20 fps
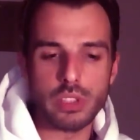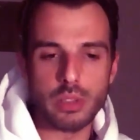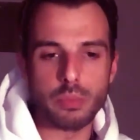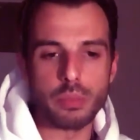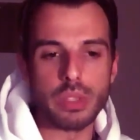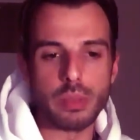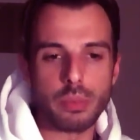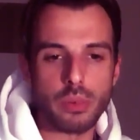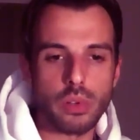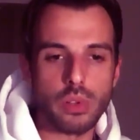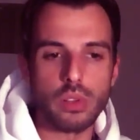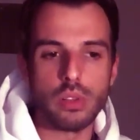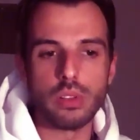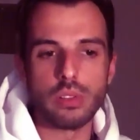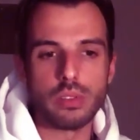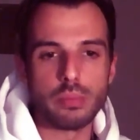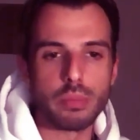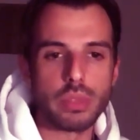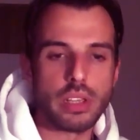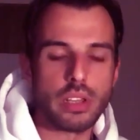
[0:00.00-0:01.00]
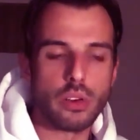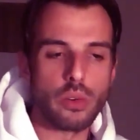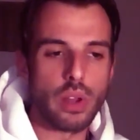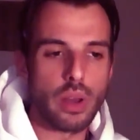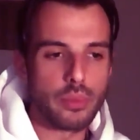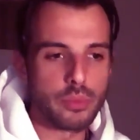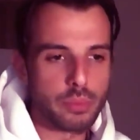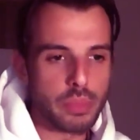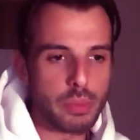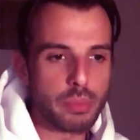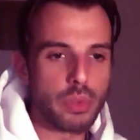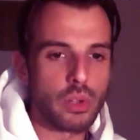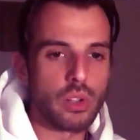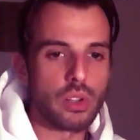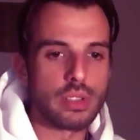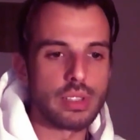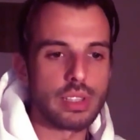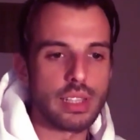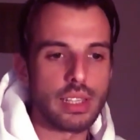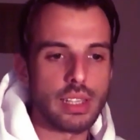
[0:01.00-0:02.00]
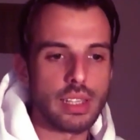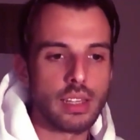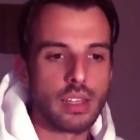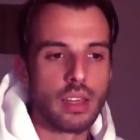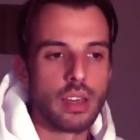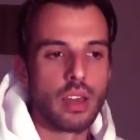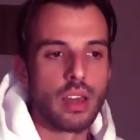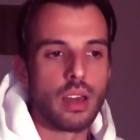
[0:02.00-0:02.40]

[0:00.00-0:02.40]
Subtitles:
the people, being around people all day,